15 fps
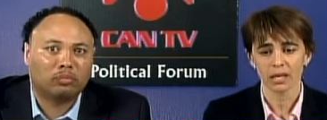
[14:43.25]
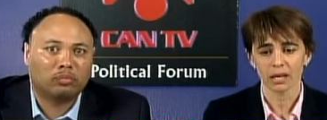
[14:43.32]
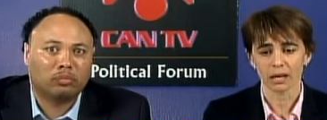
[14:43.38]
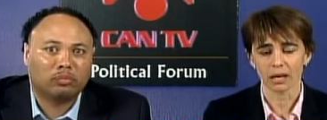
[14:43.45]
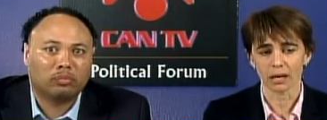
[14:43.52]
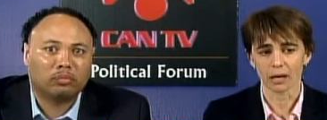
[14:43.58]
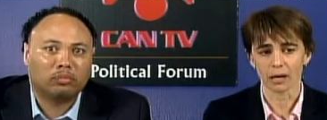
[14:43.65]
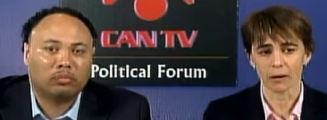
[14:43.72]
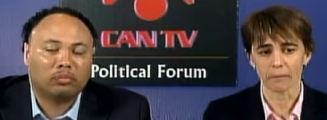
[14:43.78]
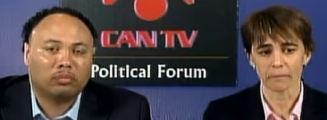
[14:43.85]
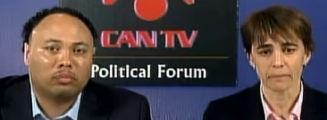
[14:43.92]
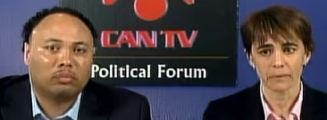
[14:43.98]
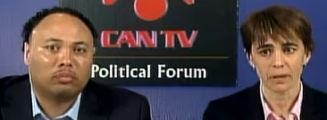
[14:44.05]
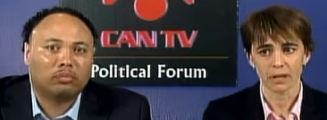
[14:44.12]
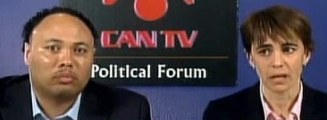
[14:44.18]

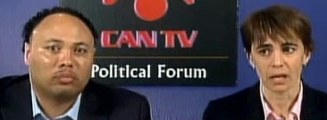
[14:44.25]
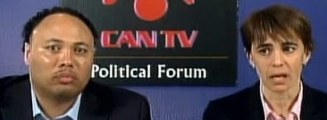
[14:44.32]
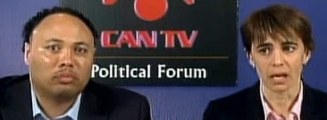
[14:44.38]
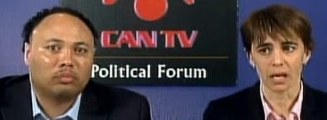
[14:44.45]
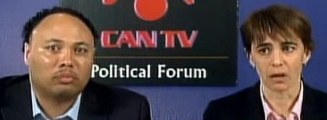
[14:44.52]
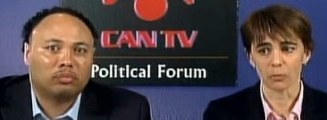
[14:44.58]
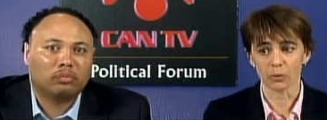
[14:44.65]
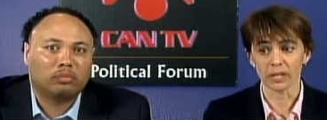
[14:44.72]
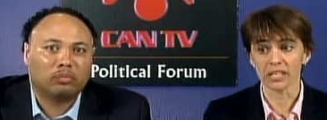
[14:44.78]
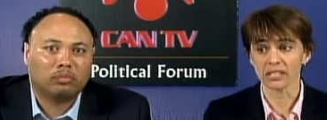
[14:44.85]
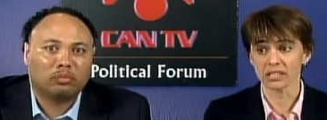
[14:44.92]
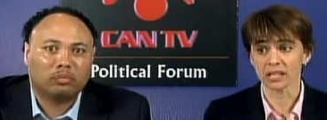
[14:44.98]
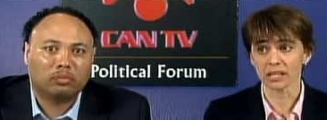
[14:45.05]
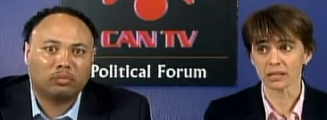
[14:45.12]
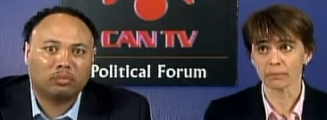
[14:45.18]
Speaker 1: um, and we need
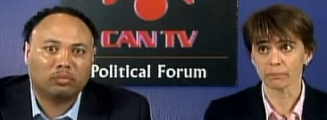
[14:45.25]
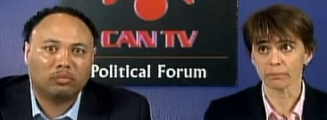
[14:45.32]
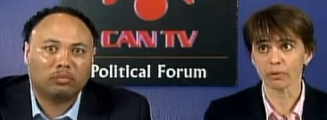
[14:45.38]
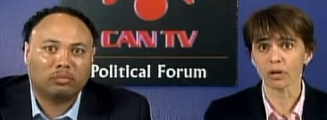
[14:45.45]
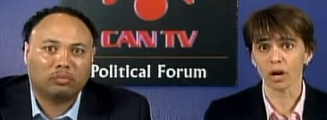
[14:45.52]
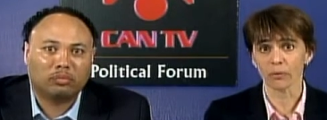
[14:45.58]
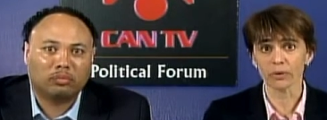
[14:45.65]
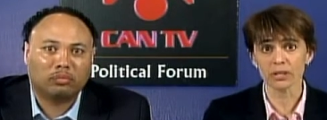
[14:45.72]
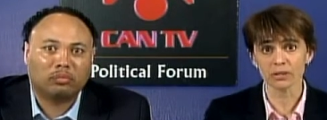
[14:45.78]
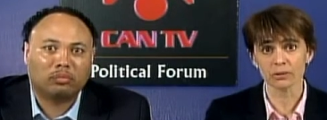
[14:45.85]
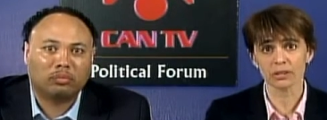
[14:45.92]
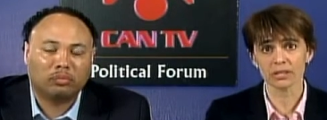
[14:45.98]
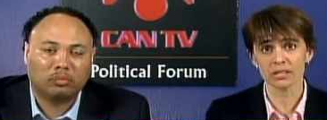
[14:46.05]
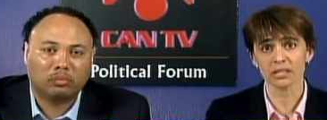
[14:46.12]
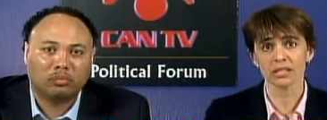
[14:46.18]
to put our
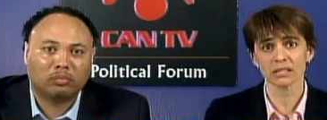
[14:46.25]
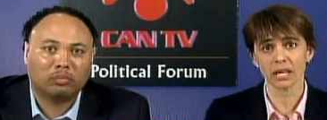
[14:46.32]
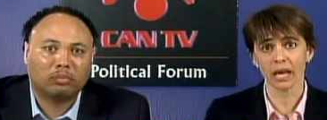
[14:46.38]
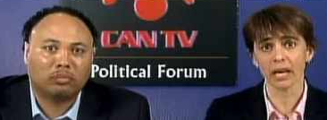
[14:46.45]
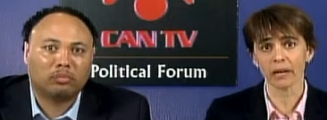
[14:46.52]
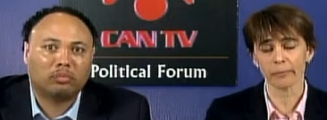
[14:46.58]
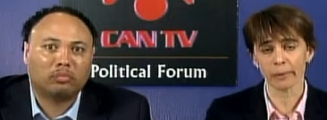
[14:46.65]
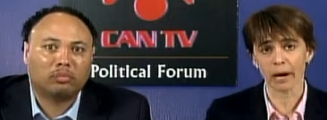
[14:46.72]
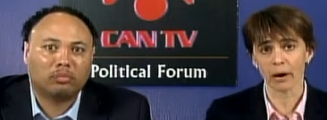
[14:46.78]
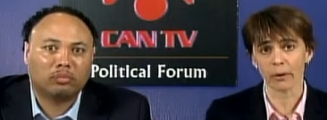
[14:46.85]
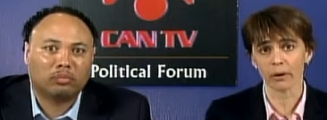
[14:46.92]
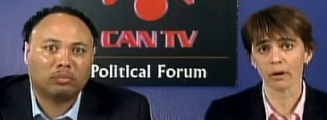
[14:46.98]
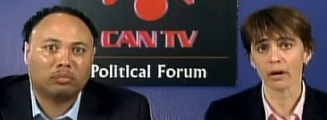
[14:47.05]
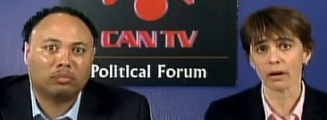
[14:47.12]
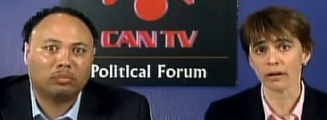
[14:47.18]
resources and
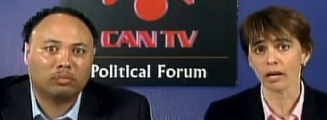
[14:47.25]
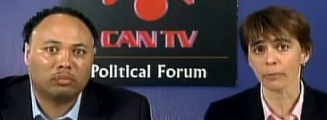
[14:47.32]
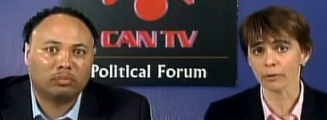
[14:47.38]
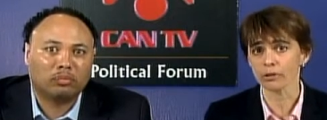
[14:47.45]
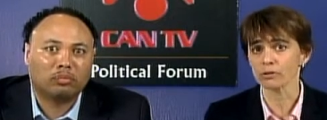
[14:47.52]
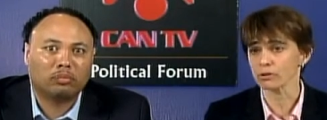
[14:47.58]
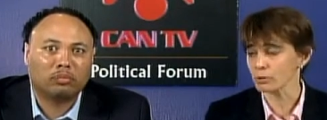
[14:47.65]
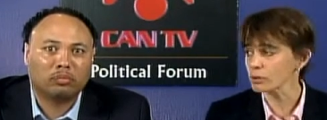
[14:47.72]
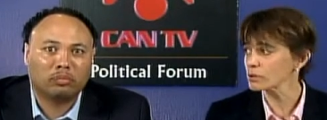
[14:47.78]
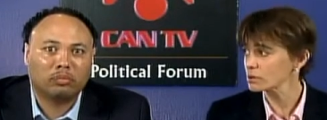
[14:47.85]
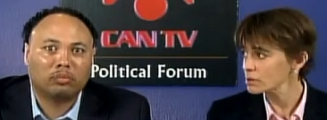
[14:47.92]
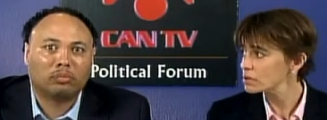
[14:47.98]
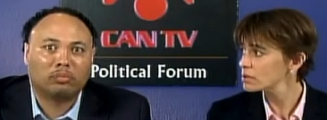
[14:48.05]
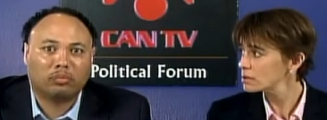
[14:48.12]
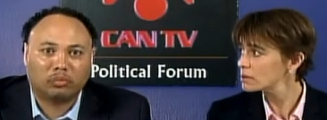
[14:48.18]
empower our neighborhood
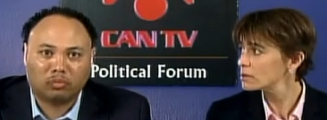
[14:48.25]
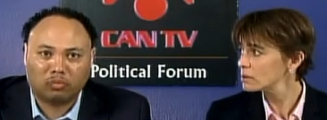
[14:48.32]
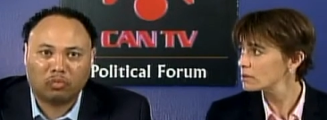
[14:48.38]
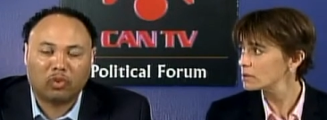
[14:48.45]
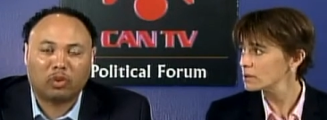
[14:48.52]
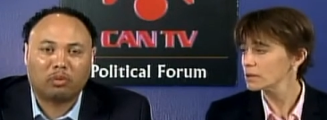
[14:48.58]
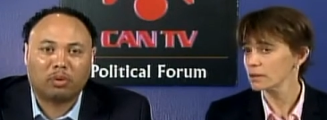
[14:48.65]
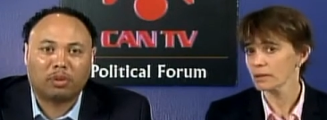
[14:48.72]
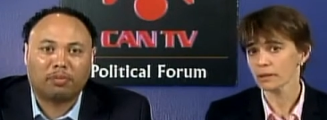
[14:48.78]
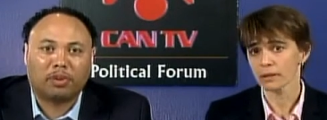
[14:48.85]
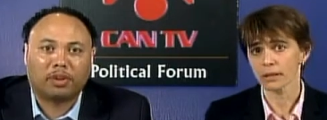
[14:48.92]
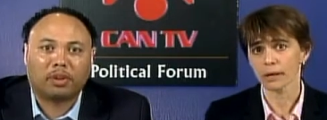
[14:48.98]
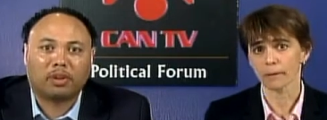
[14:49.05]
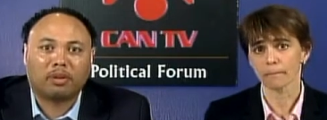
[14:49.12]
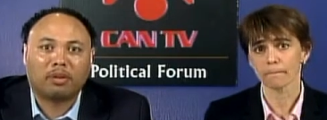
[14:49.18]
schools.
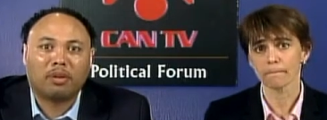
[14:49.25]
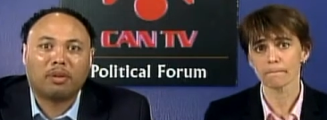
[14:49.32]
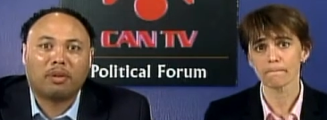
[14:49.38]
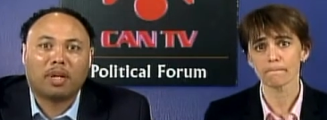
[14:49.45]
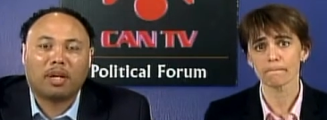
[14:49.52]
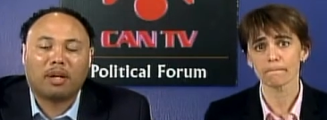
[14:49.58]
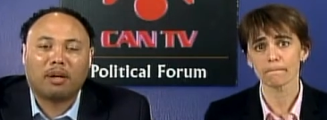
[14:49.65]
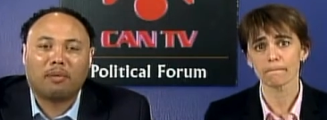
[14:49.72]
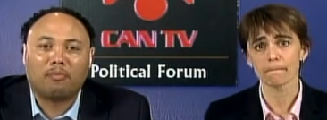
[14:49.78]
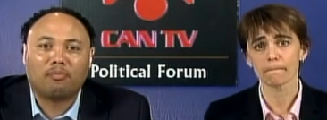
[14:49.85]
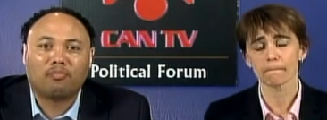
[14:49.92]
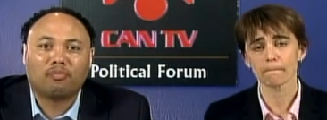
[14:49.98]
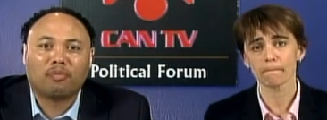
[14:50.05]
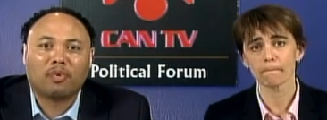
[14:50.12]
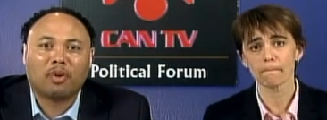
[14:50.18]
Speaker 2: Terrific. Yeah.
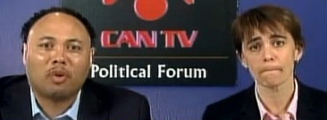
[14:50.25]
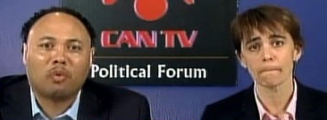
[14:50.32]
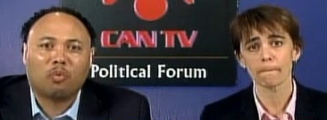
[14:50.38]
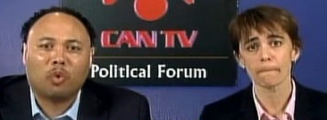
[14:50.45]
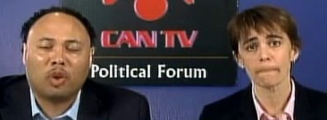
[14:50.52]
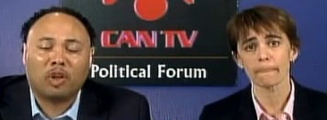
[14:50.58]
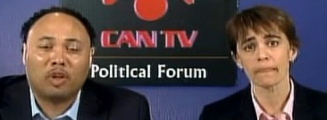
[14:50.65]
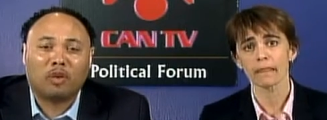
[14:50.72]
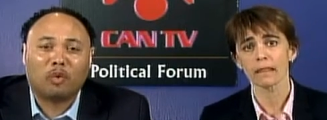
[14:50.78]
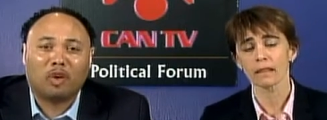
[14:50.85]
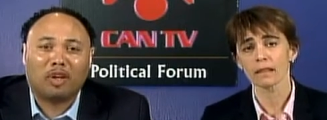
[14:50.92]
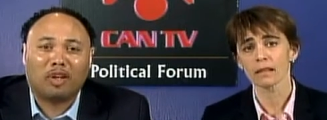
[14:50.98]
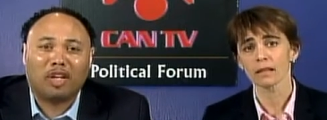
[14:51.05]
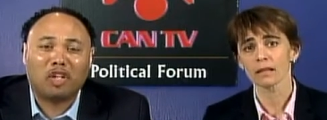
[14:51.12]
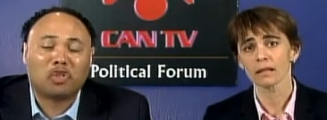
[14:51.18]
Um, one
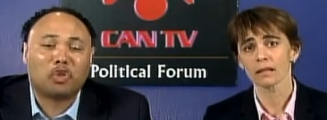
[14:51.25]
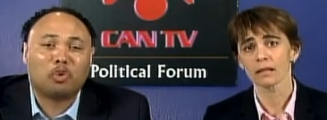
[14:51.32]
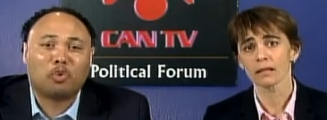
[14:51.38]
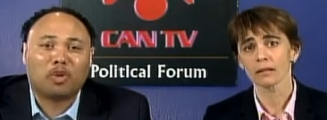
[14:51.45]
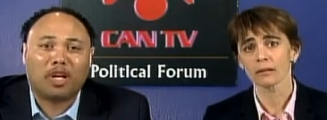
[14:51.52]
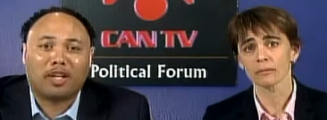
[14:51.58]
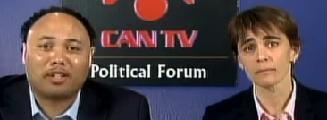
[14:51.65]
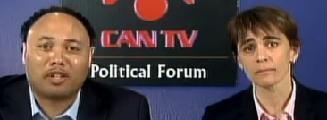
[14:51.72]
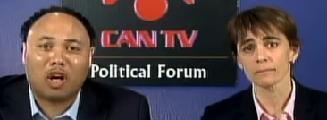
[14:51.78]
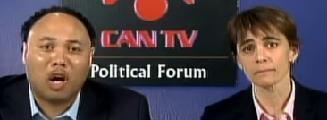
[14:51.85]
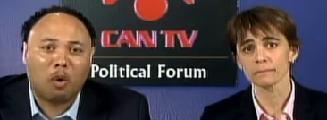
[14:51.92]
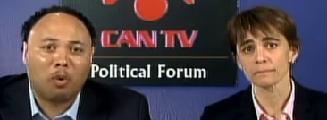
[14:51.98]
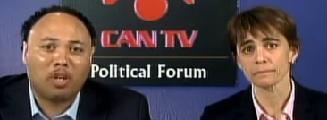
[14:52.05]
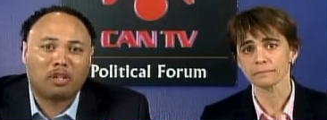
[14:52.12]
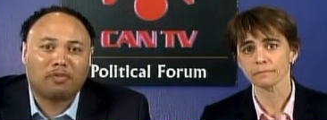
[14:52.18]
issue that's
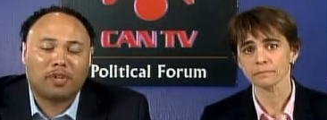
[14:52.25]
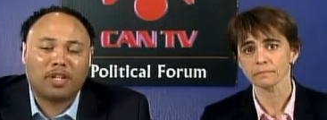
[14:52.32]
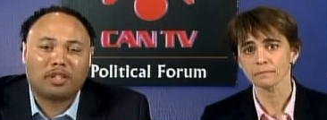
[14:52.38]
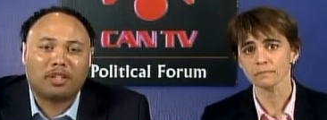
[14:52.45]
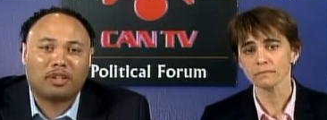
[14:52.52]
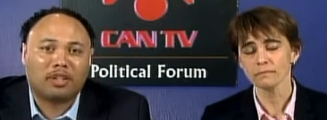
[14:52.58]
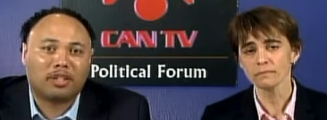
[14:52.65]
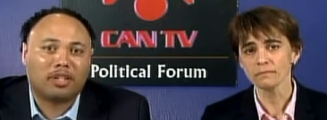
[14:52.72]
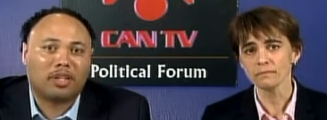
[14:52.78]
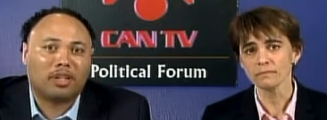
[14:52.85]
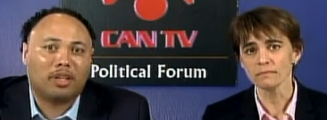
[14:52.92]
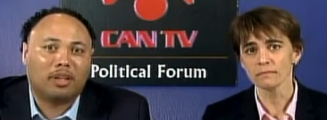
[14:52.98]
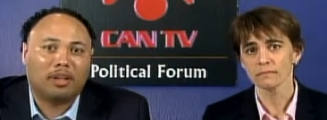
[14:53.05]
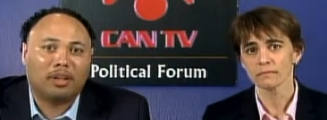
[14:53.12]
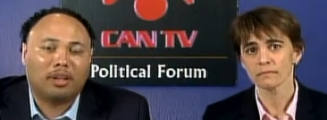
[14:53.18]
always facing the
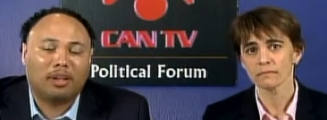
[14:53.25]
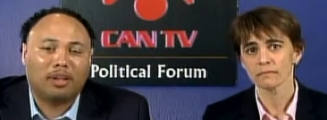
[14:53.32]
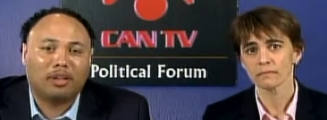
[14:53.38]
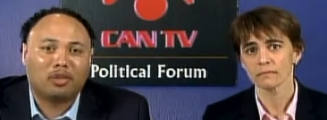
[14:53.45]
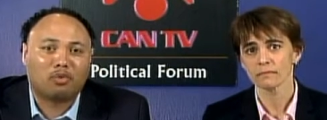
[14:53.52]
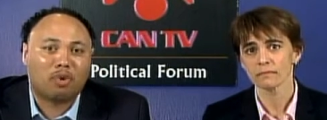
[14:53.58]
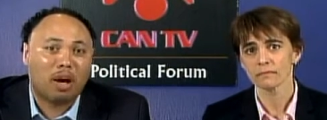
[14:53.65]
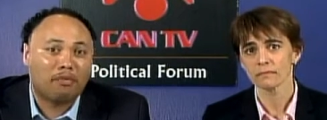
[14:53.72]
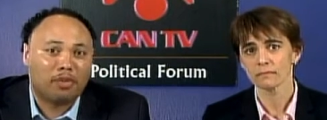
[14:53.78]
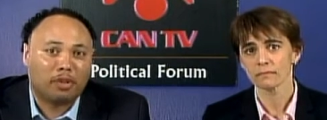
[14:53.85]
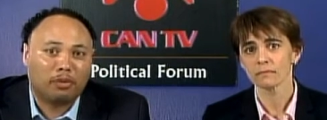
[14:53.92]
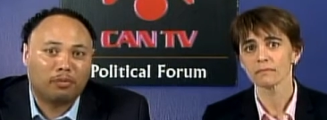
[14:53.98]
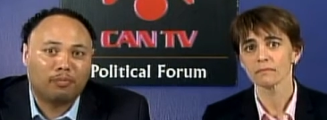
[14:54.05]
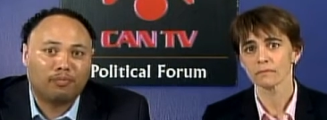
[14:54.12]
city is revenue.